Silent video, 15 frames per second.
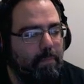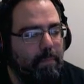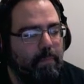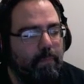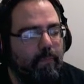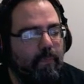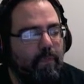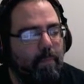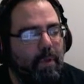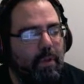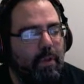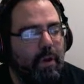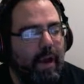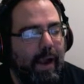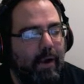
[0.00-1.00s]

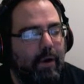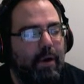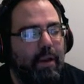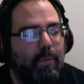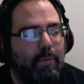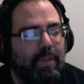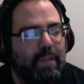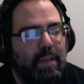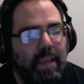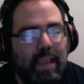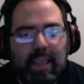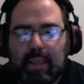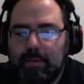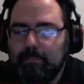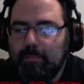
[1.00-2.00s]
familiarity with the
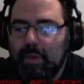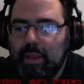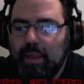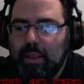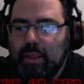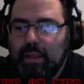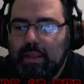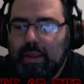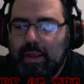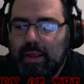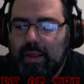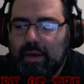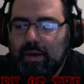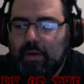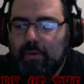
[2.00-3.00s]
game,
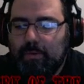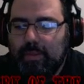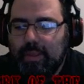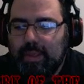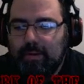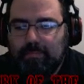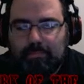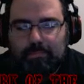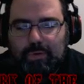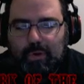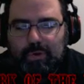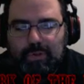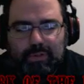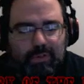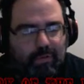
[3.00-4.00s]
I know that
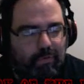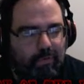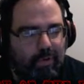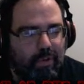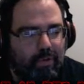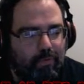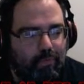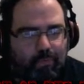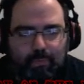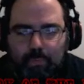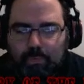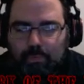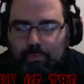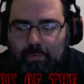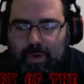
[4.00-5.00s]
potions are really
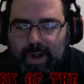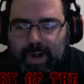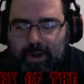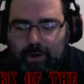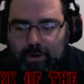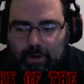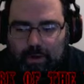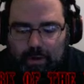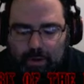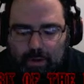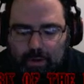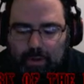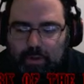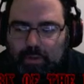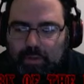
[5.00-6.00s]
rare.
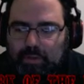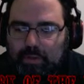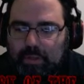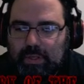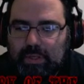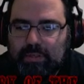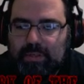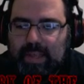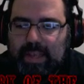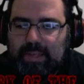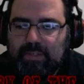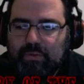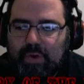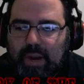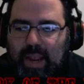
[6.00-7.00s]
So these
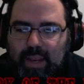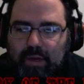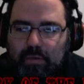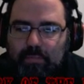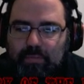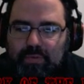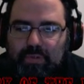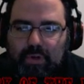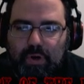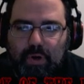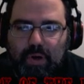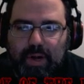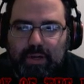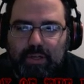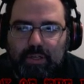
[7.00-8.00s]
last three items
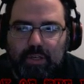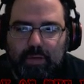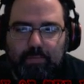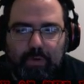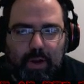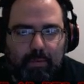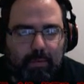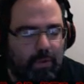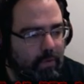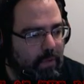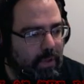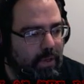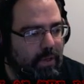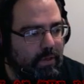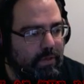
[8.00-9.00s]
are actually
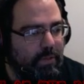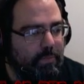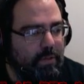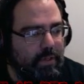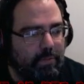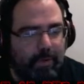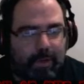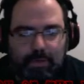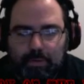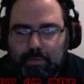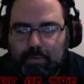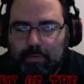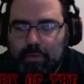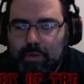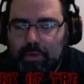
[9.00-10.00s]
probably something special.
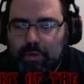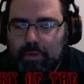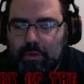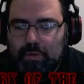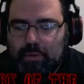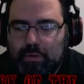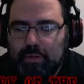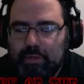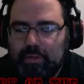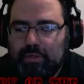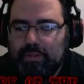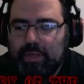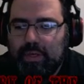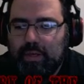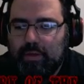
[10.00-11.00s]
So I'm going to
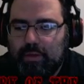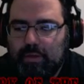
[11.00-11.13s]
take